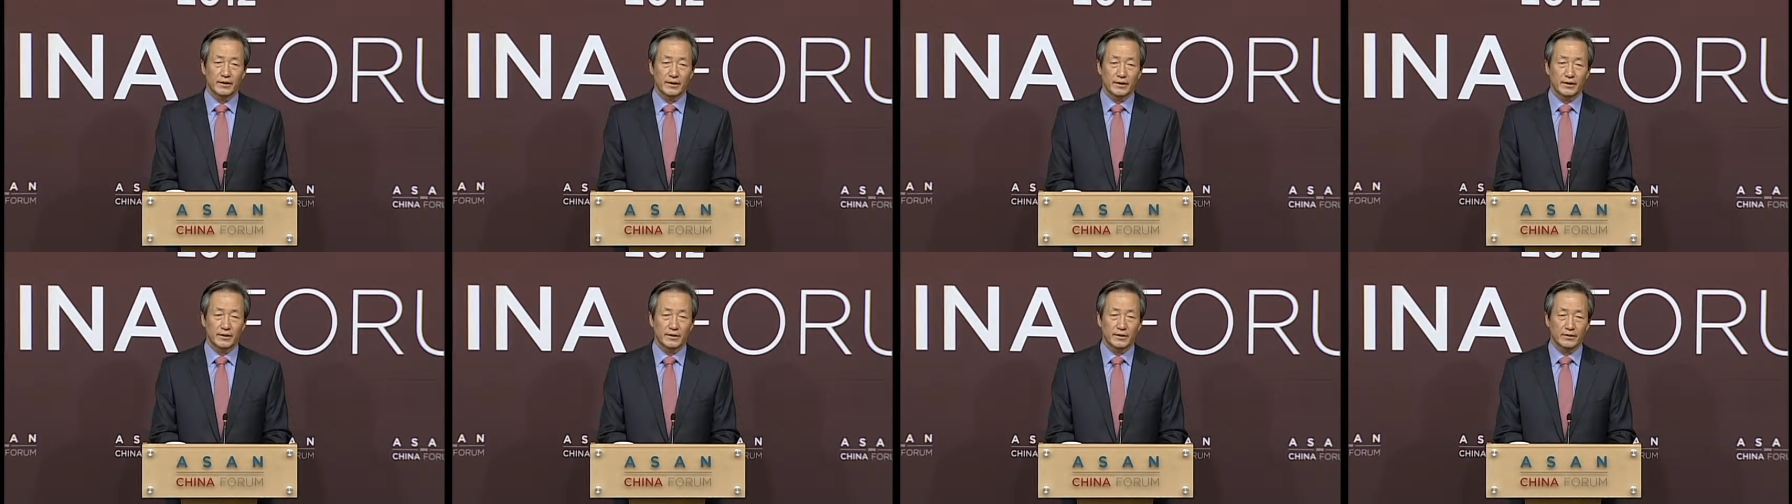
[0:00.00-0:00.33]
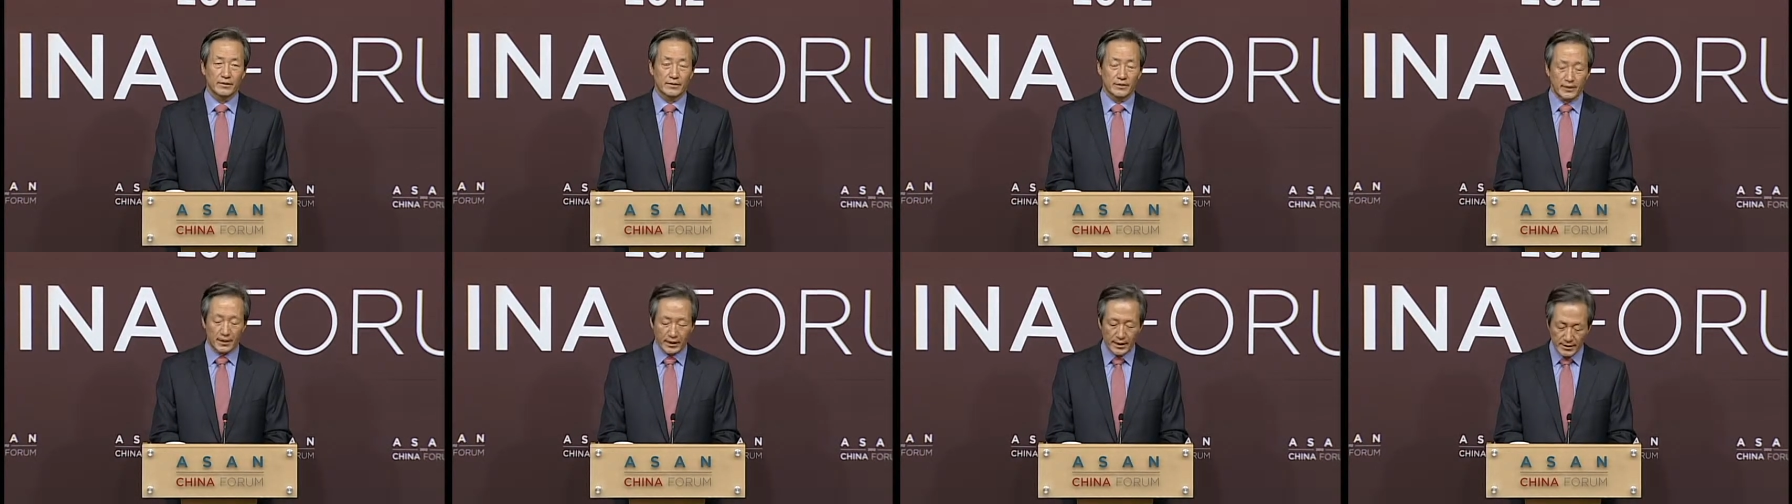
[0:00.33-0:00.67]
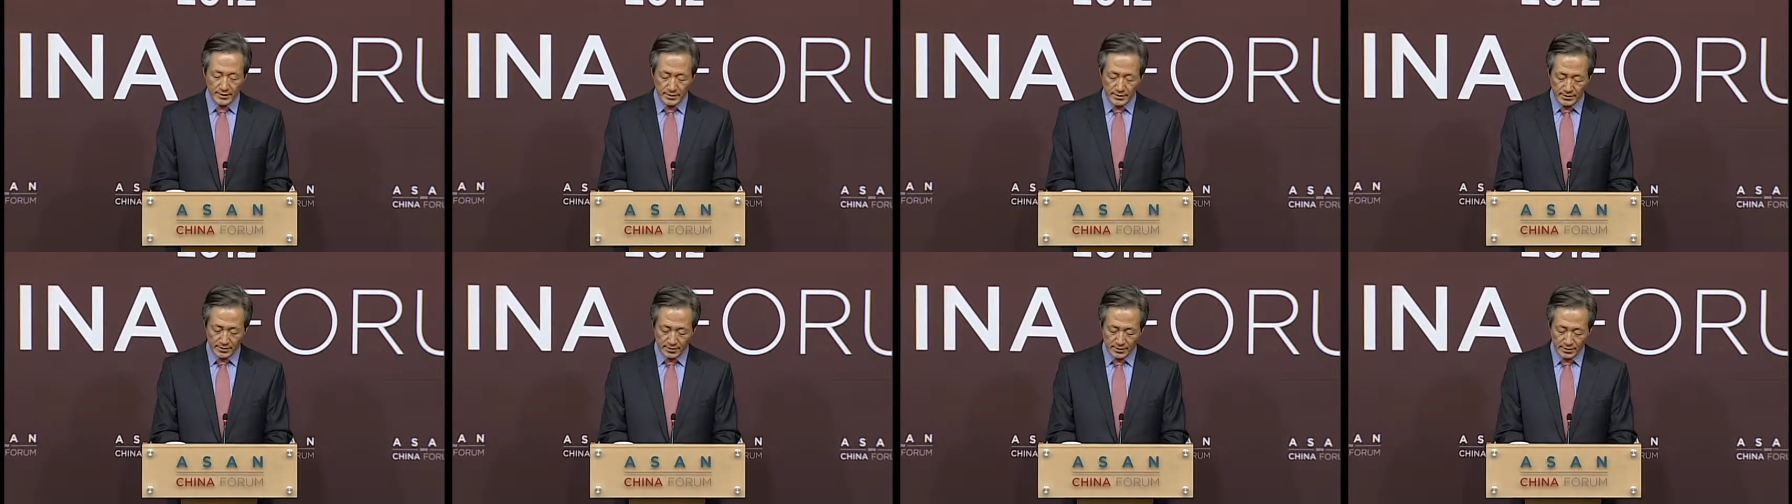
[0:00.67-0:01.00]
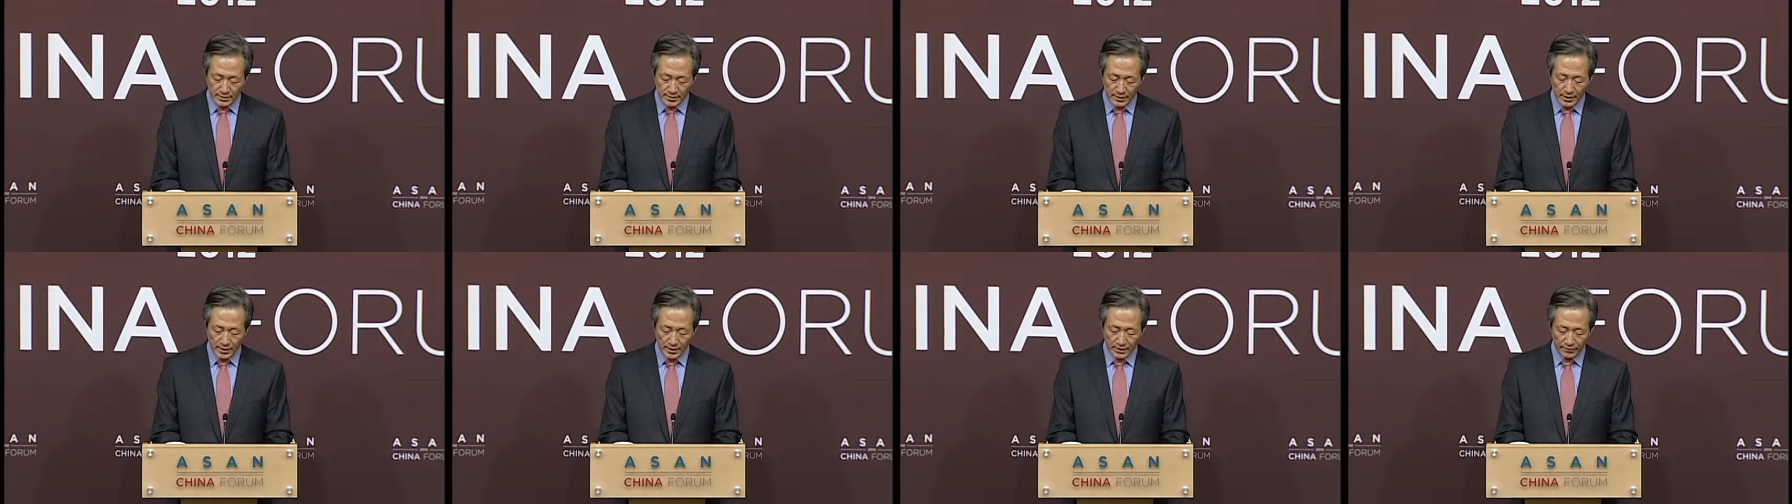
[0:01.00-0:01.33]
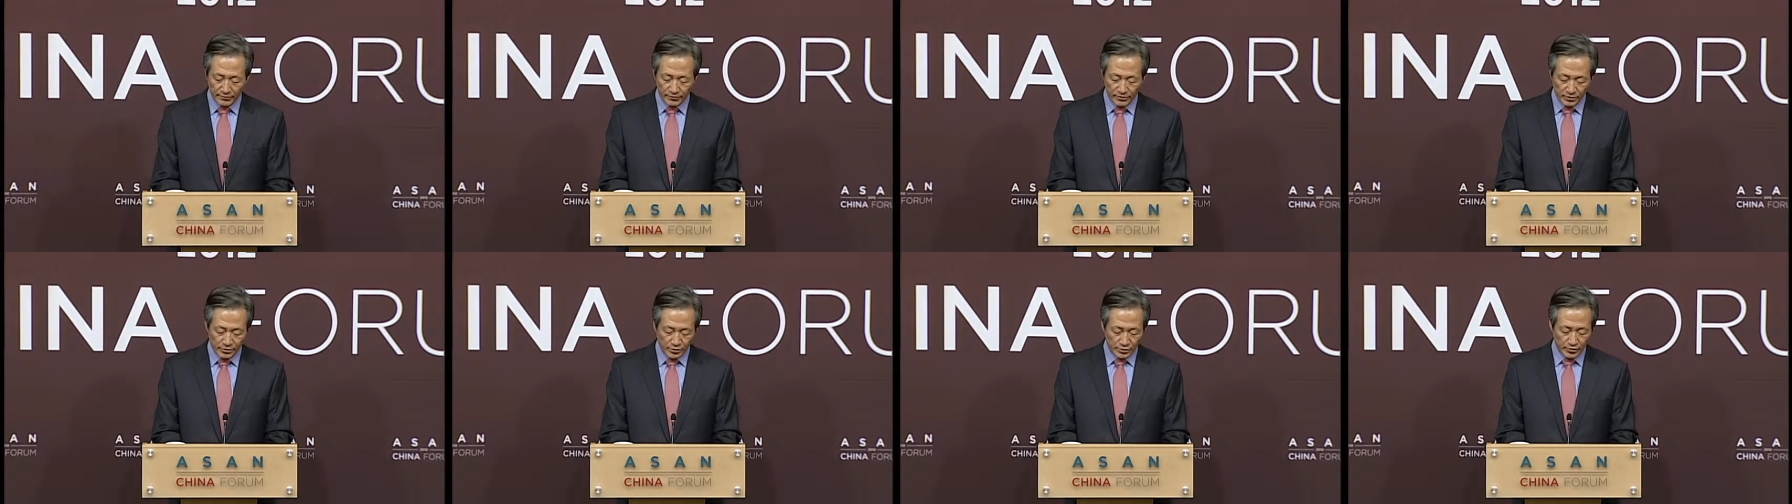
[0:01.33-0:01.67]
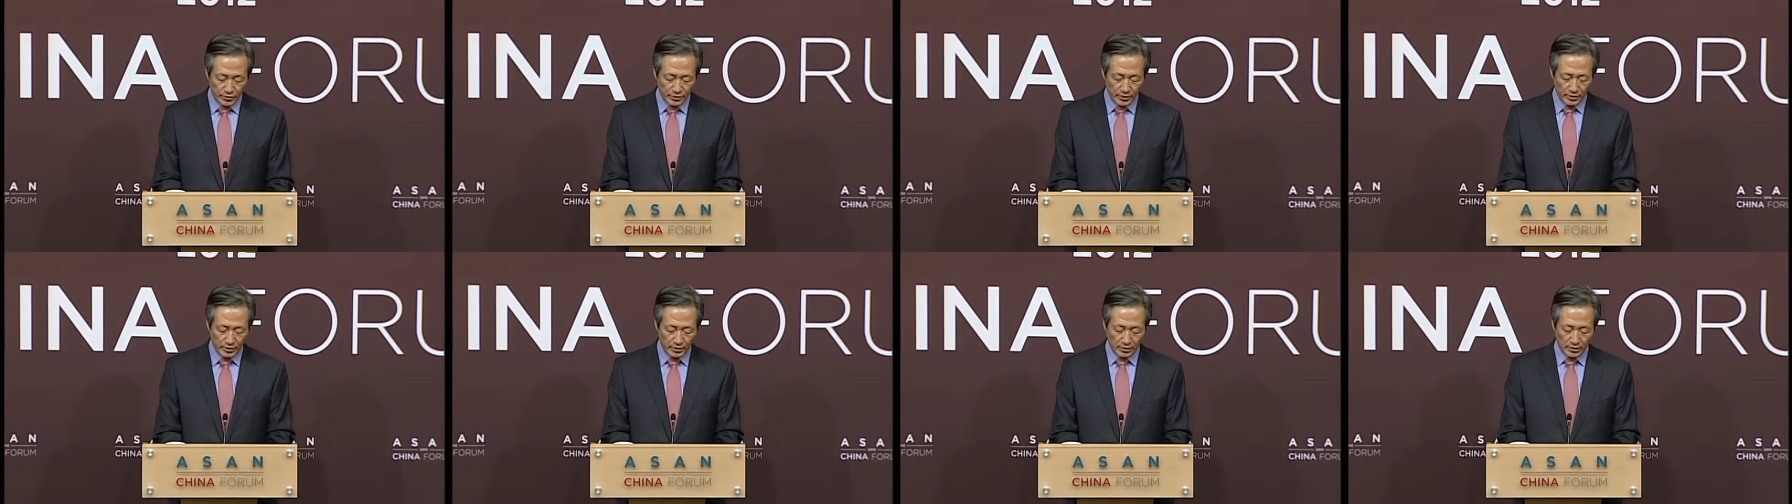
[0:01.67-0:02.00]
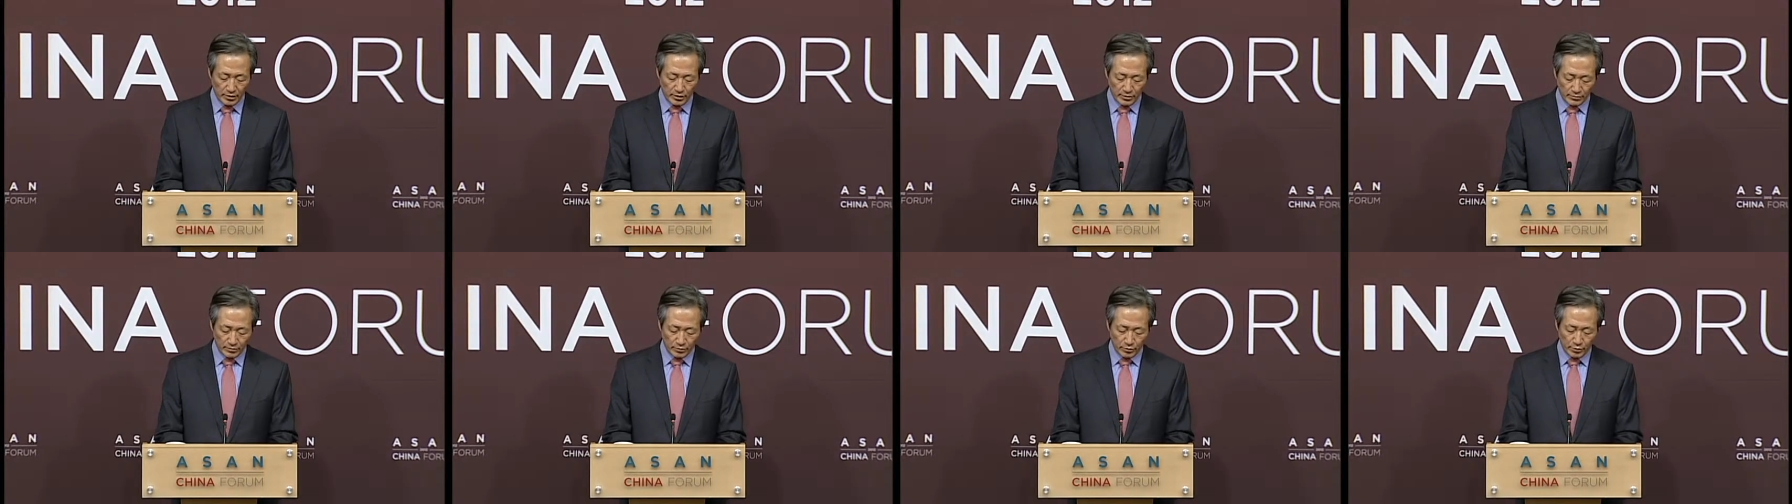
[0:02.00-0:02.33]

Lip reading: the 10th anniversary of